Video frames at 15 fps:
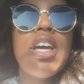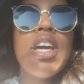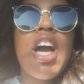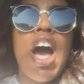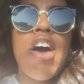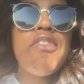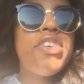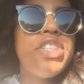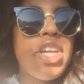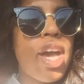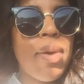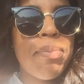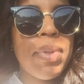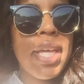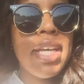coffee
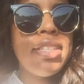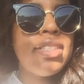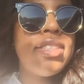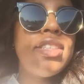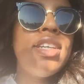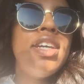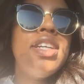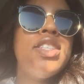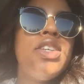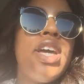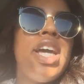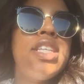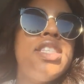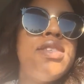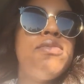shop place. So I
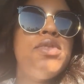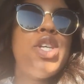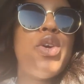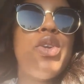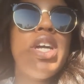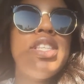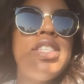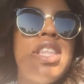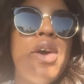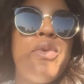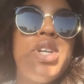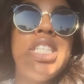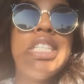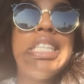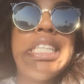had some donuts that
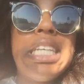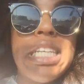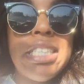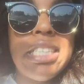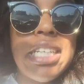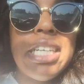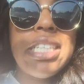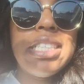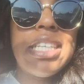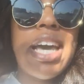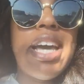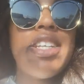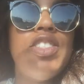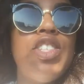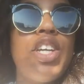were delicious. I
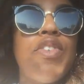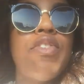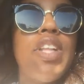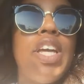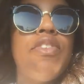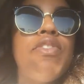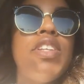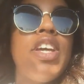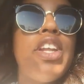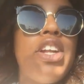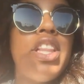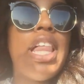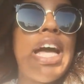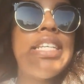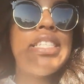had Chick-fil-A for
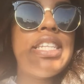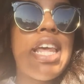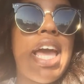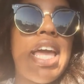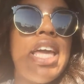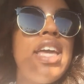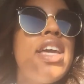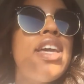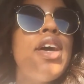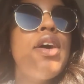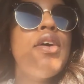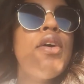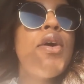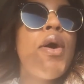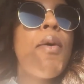dinner last night,
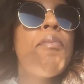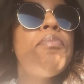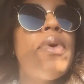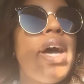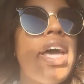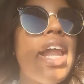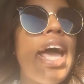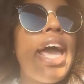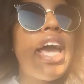but I